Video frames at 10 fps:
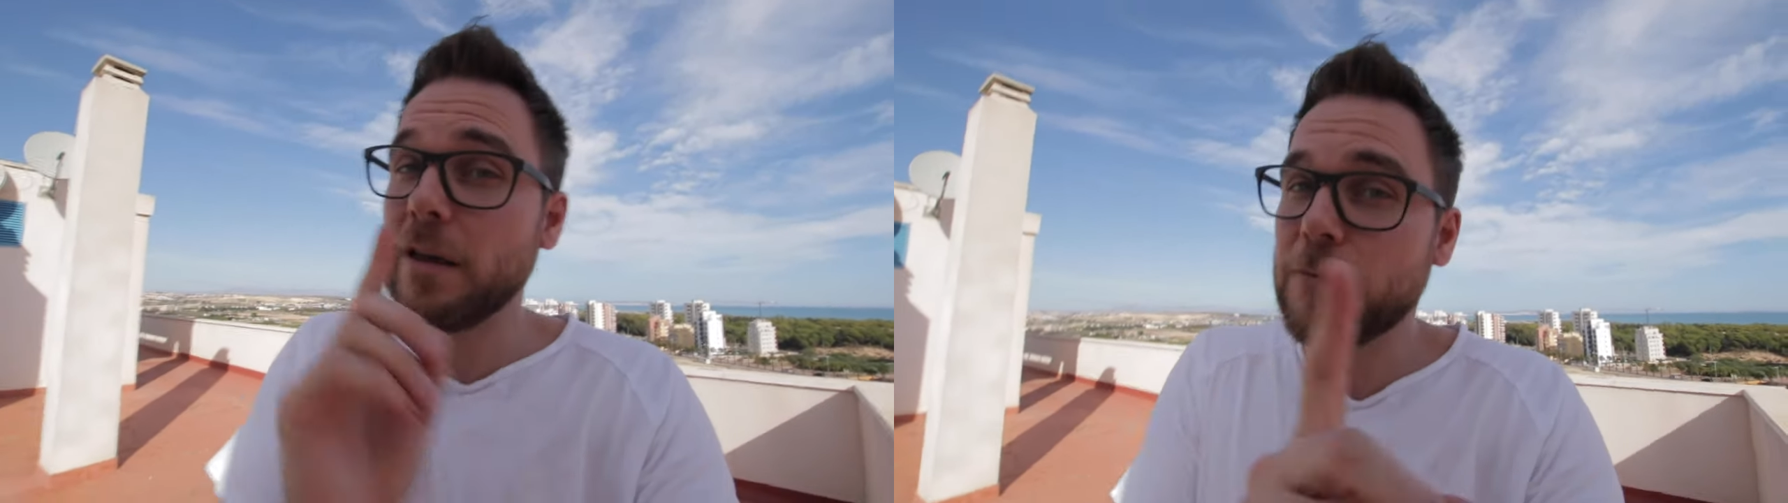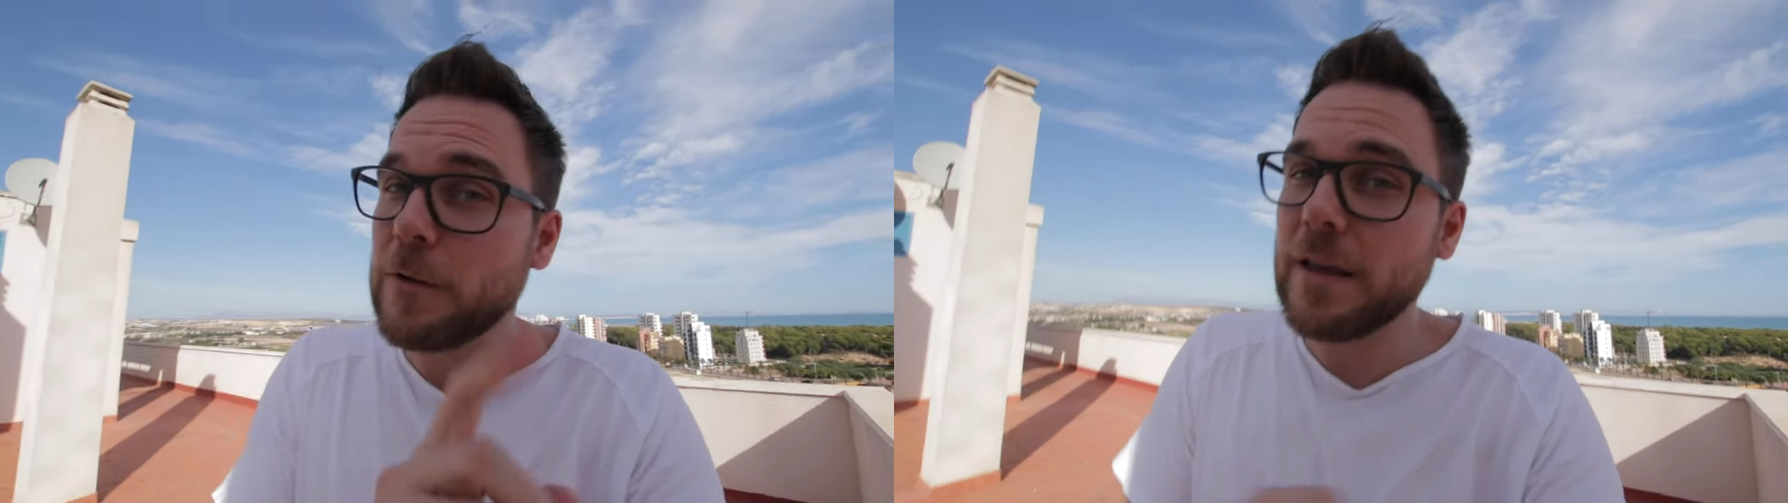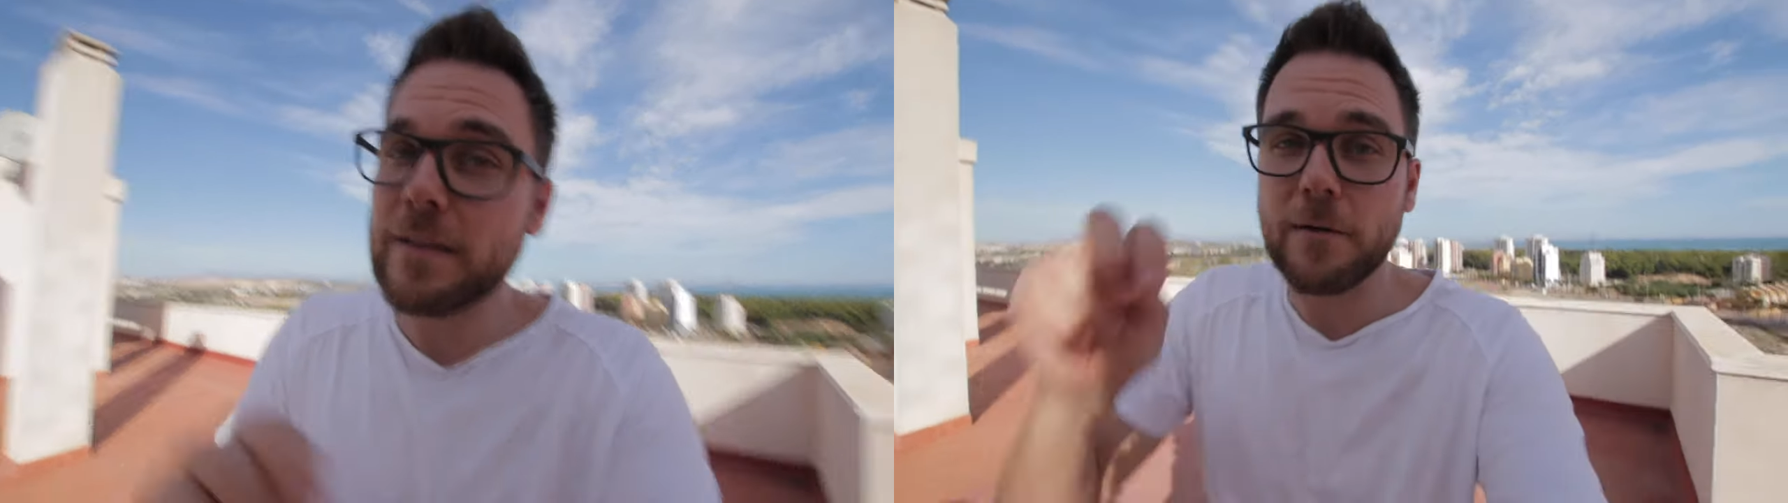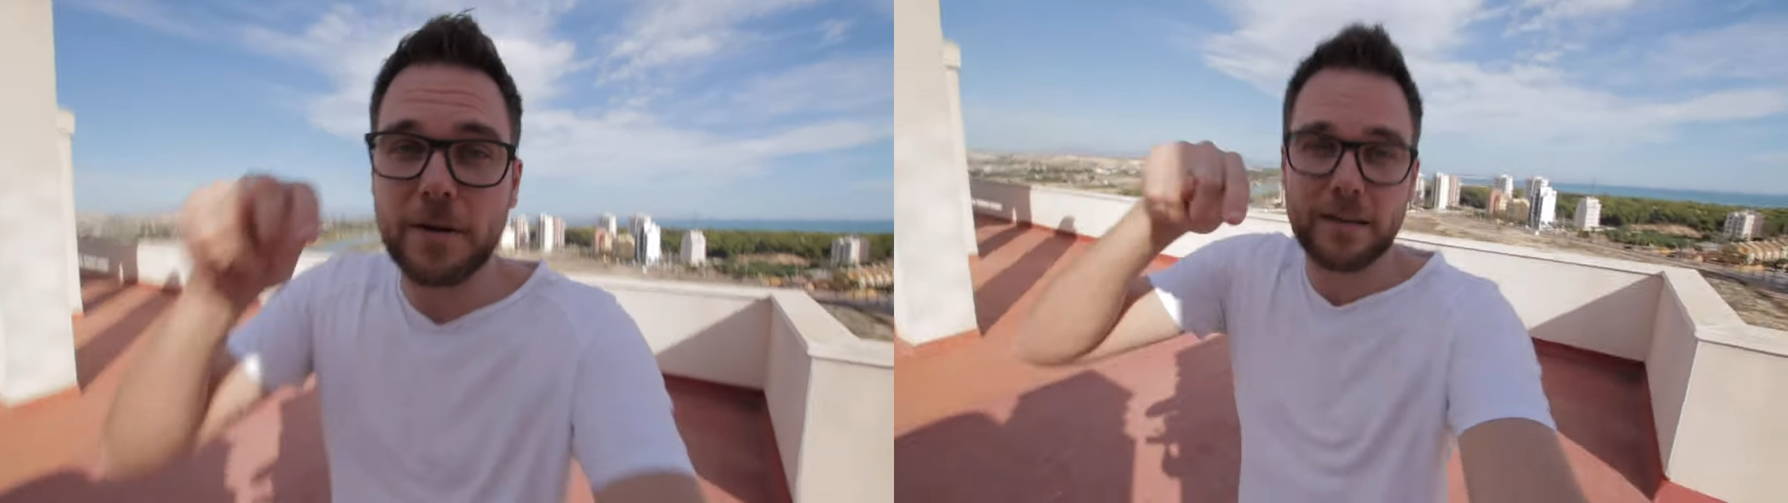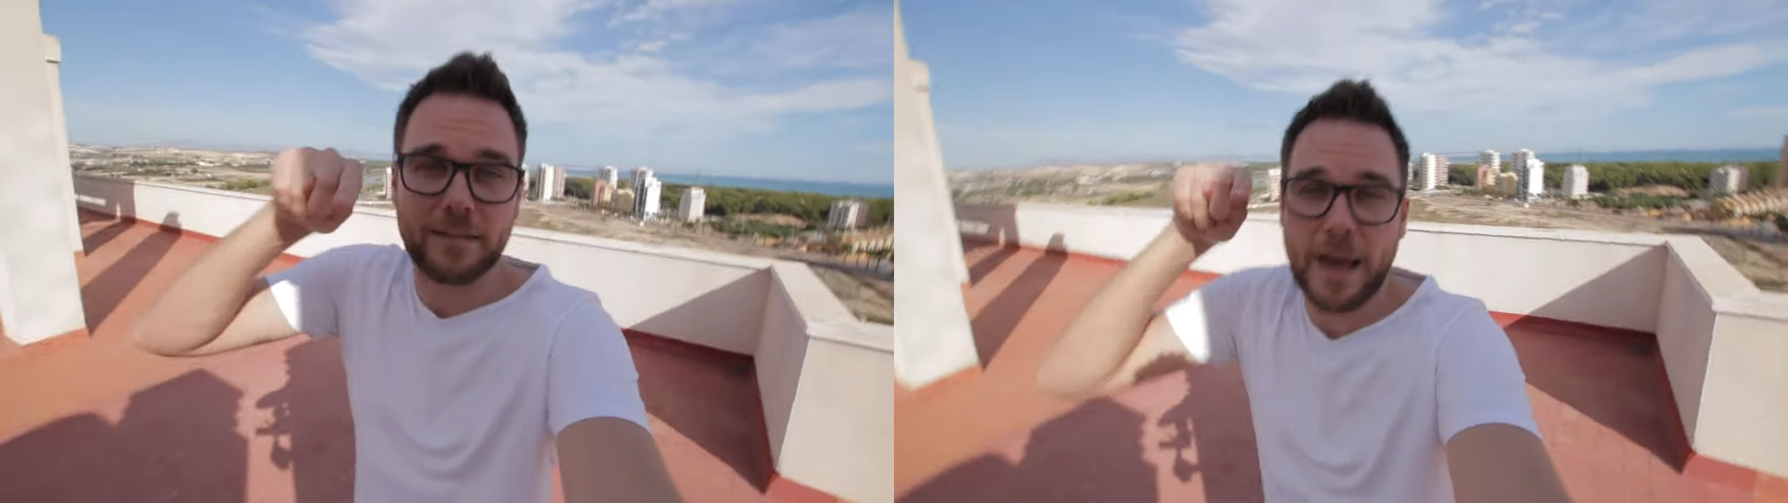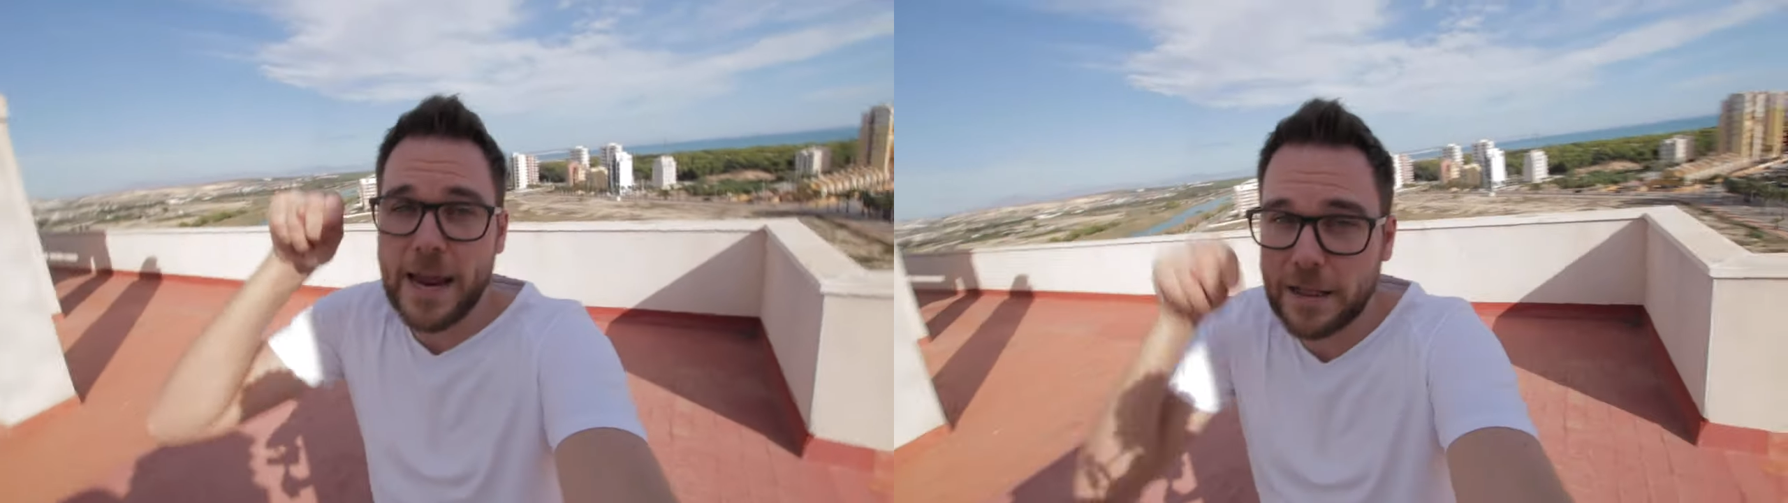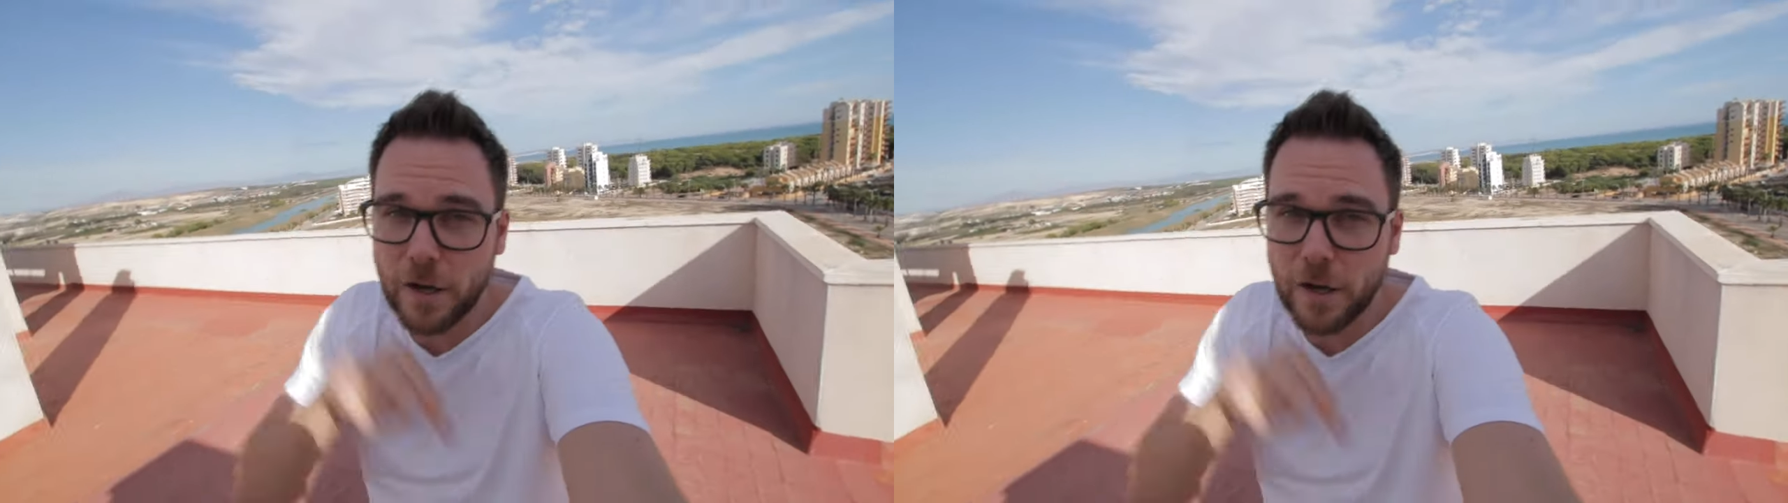If you did, there is a